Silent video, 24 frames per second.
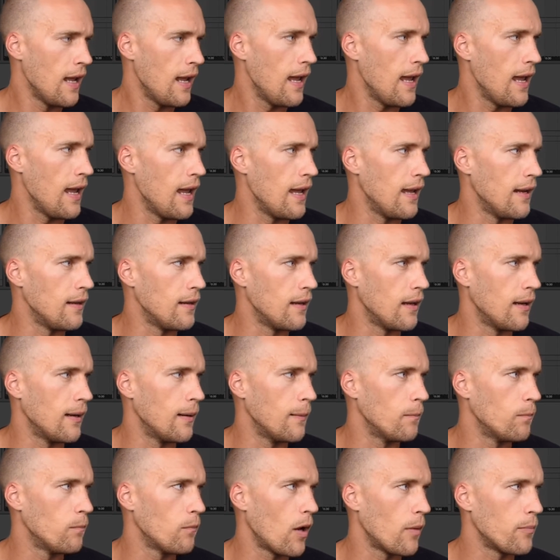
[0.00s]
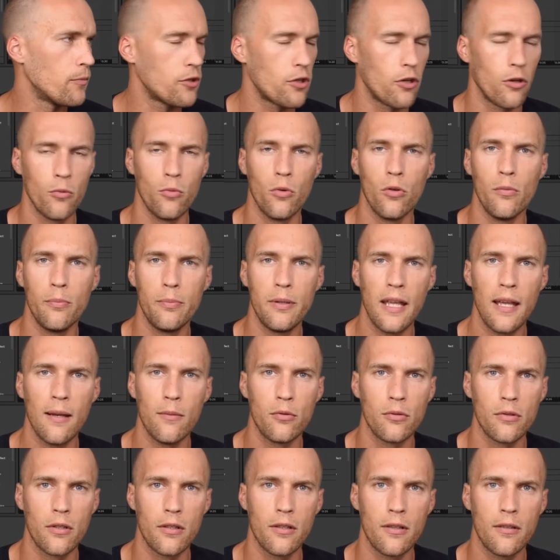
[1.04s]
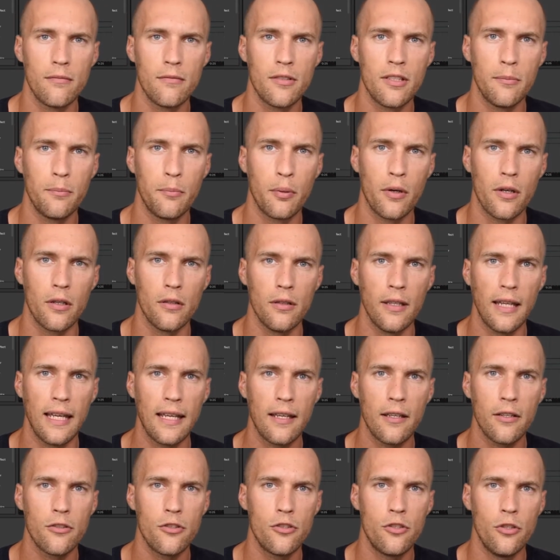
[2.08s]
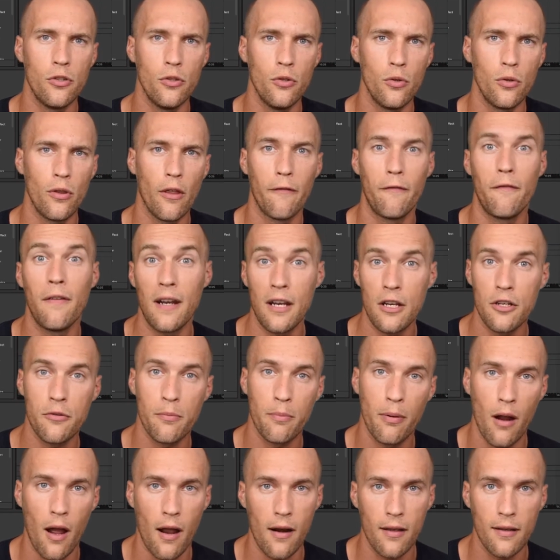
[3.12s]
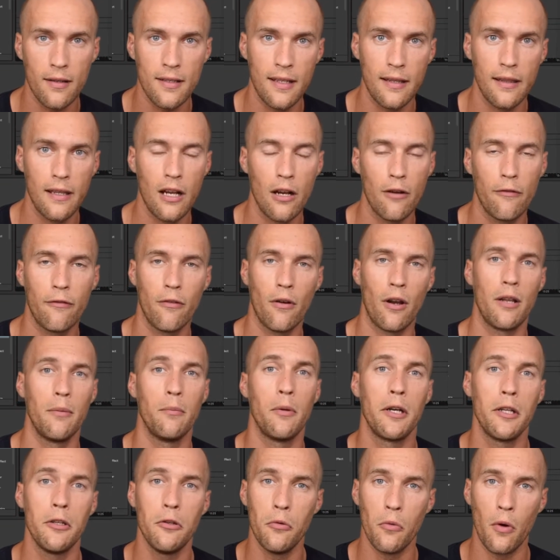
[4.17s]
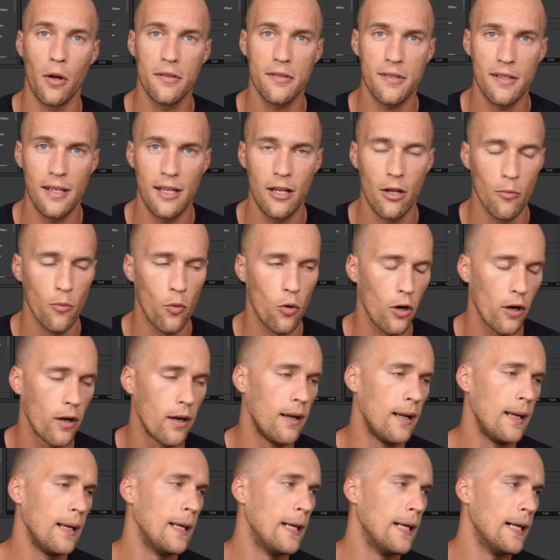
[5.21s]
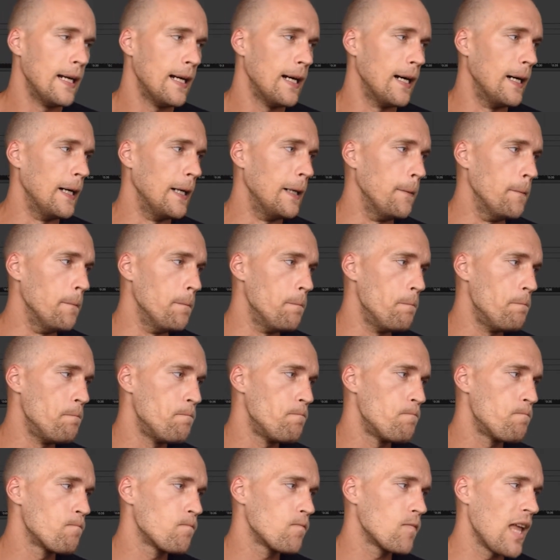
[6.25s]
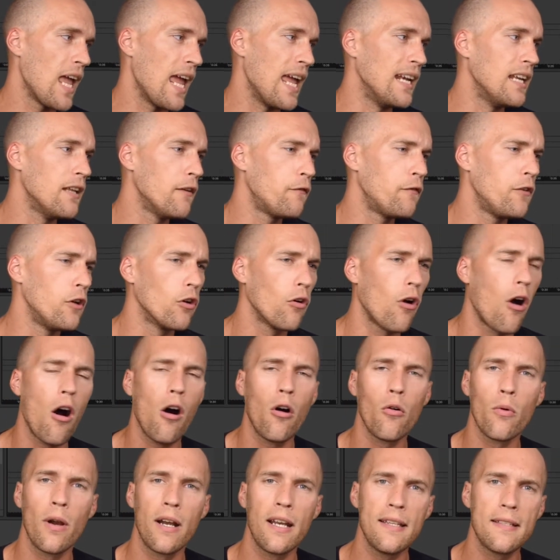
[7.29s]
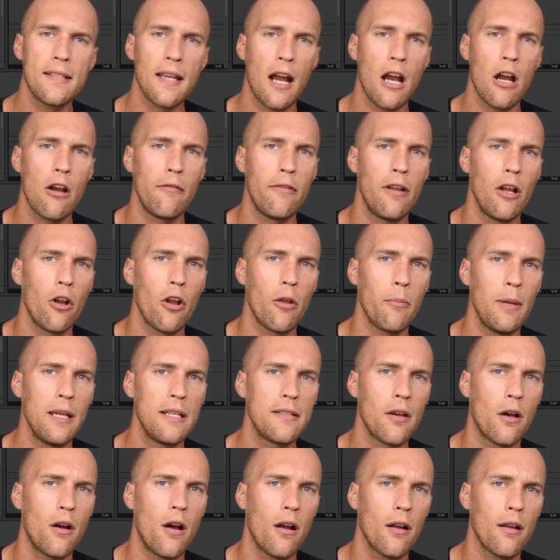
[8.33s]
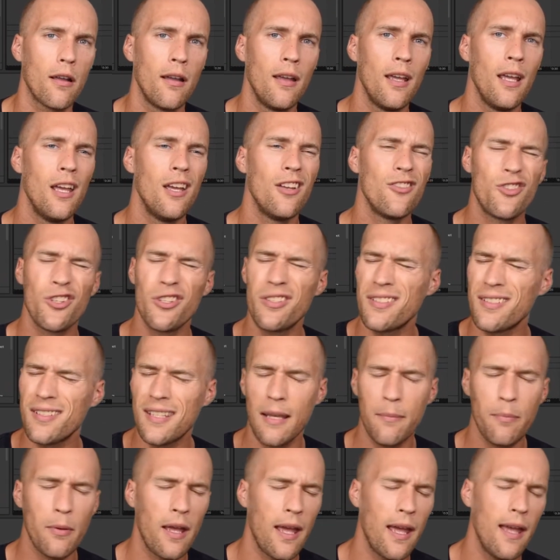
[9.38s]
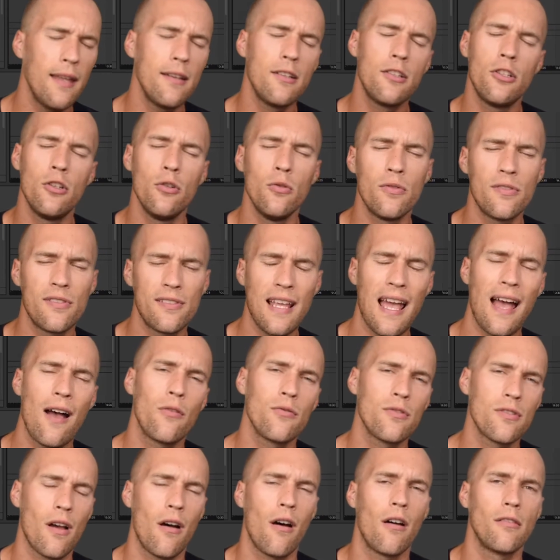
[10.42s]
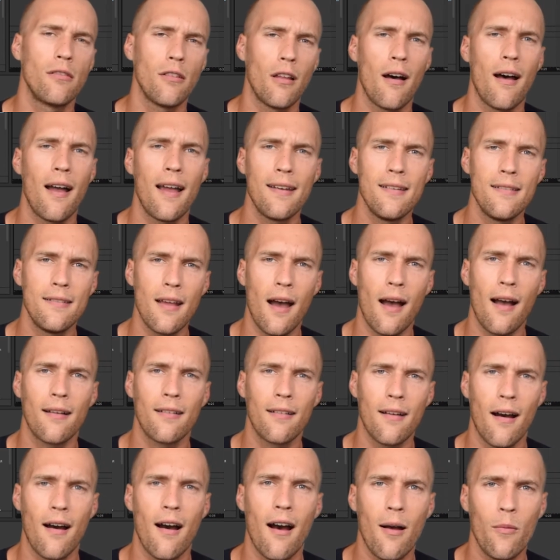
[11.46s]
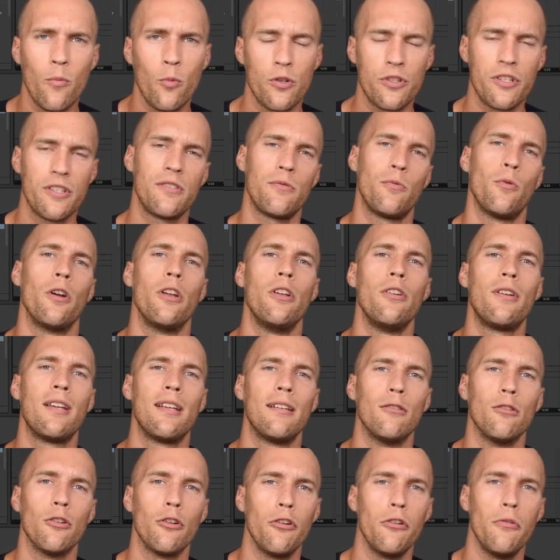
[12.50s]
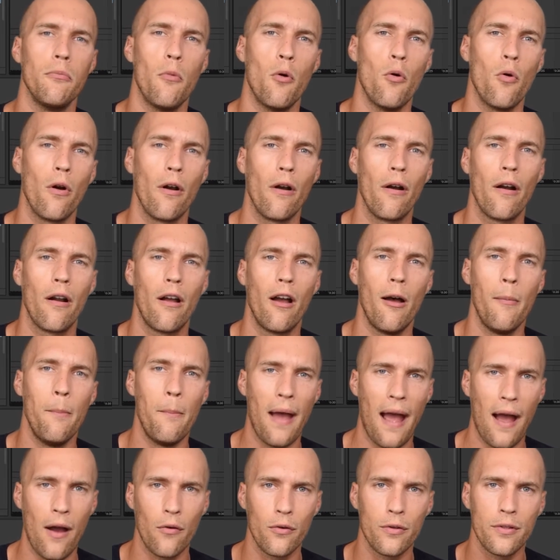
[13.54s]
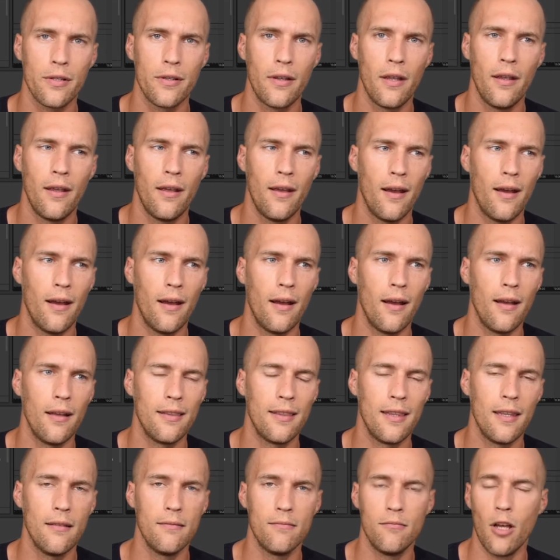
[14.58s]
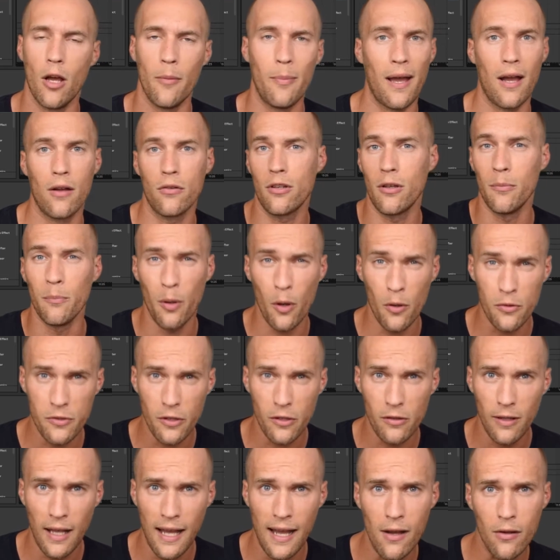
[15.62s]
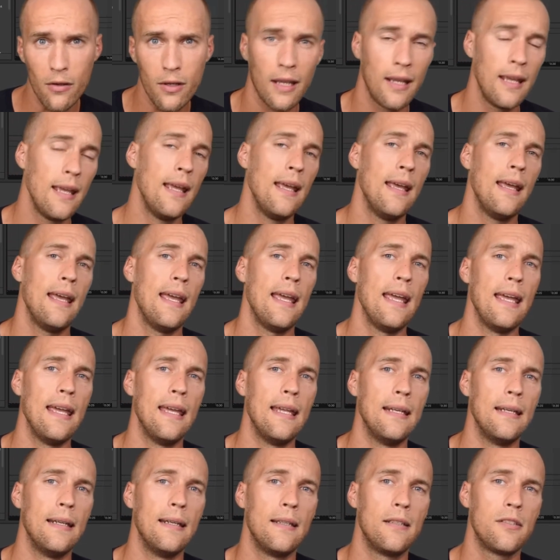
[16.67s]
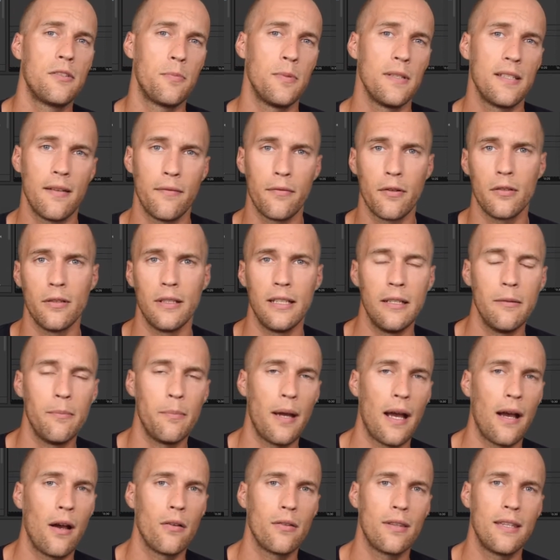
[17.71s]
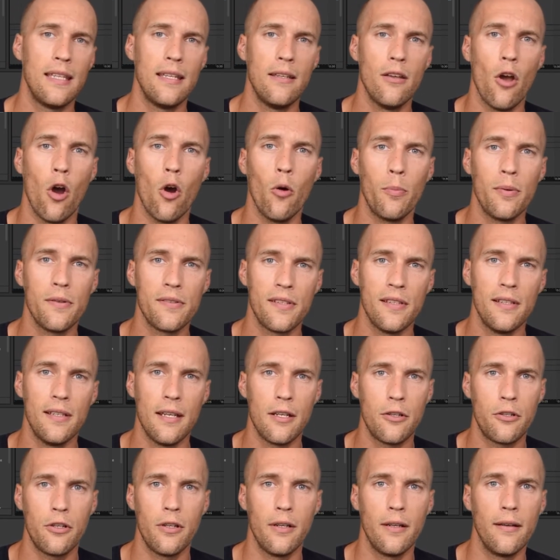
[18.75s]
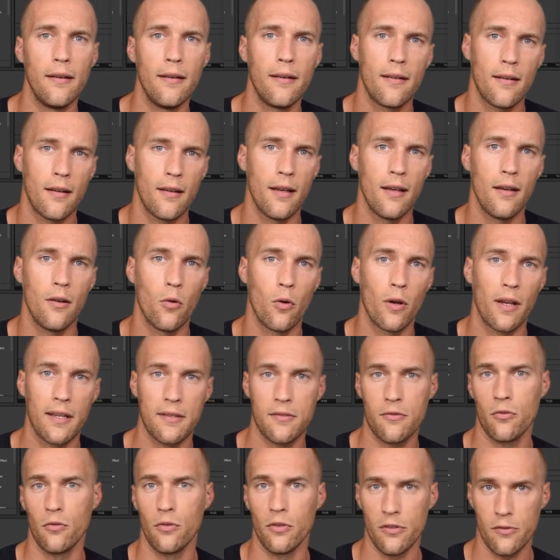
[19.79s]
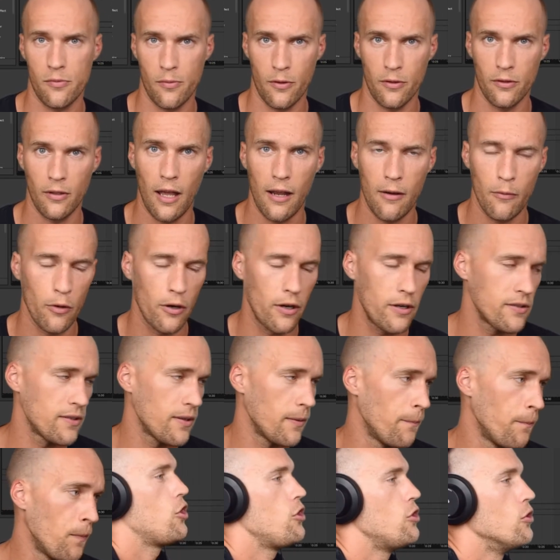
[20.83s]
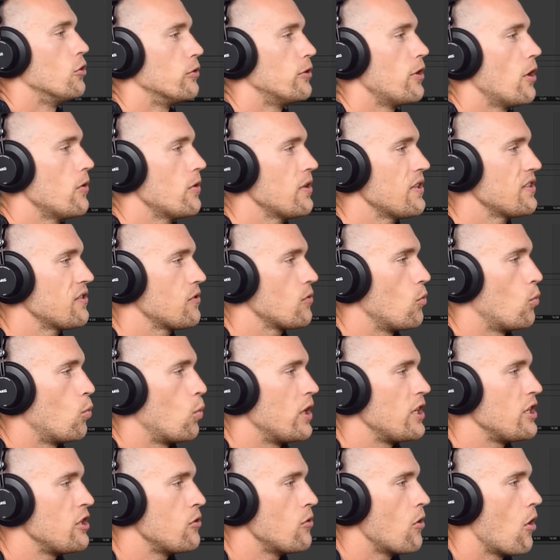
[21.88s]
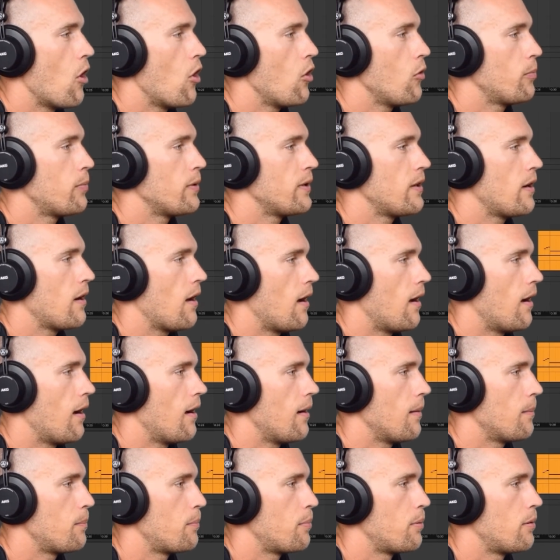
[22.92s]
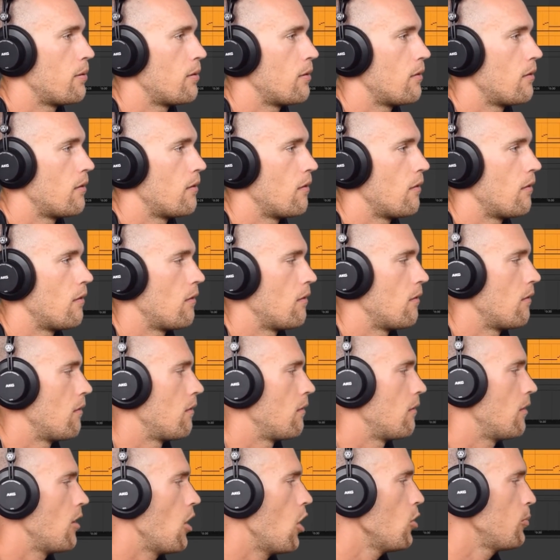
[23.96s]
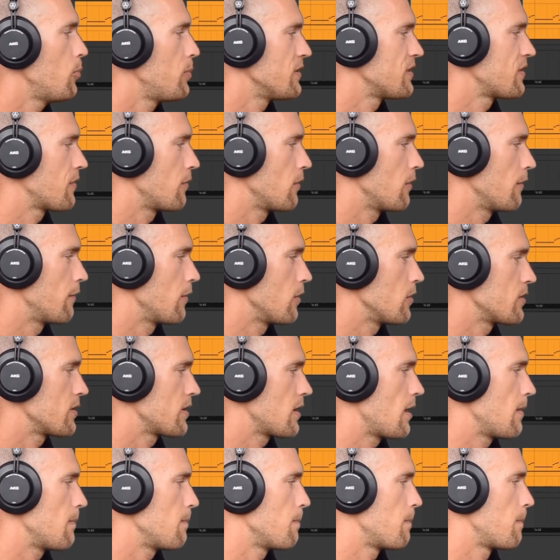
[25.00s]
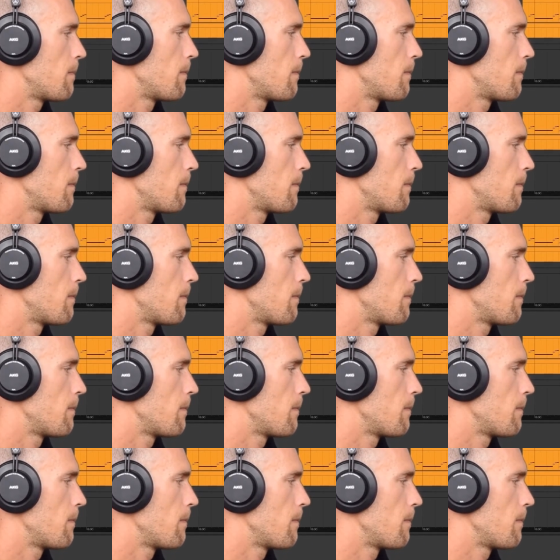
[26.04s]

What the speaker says: and I'm sure we'll be able to put a link to the finished product in there for anybody who wants to hear more. And if you're already tired of hearing me talk, just skip ahead to soundsonline.com, which is where you can learn more about ComposerCloud and specifically about the Opus Edition orchestral instrument libraries. You'll notice when you open up Opus for the first time